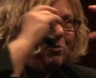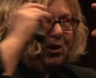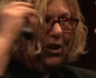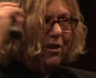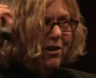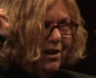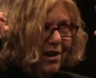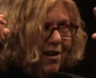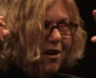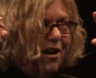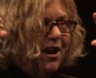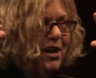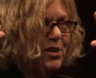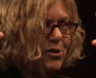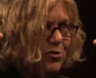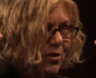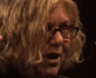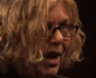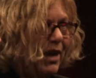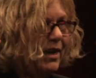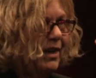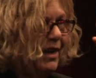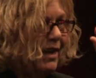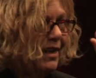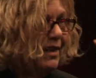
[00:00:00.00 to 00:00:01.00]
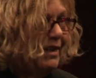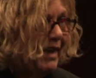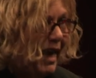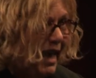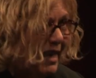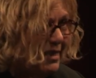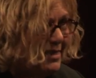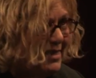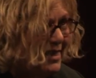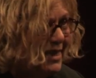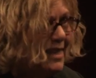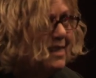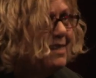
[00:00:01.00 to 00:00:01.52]
wearing eye-tracking
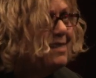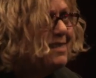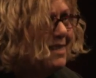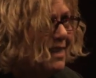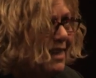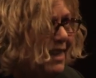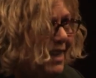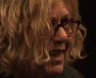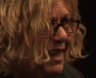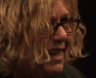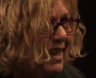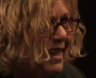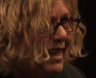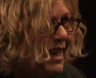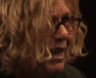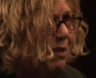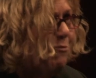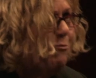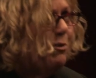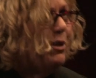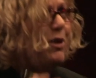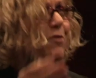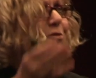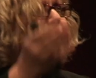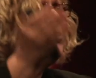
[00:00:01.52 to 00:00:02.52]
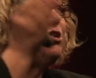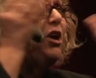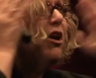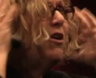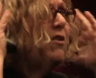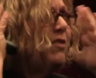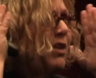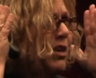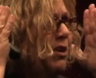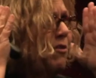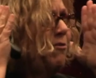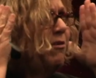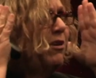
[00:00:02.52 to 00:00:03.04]
glasses, it would have
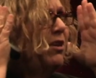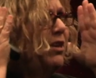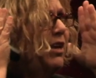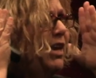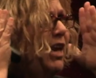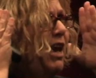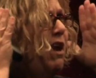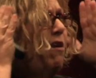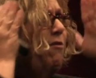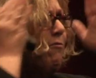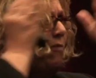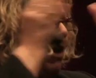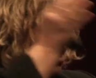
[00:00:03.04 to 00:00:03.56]
shown that you were looking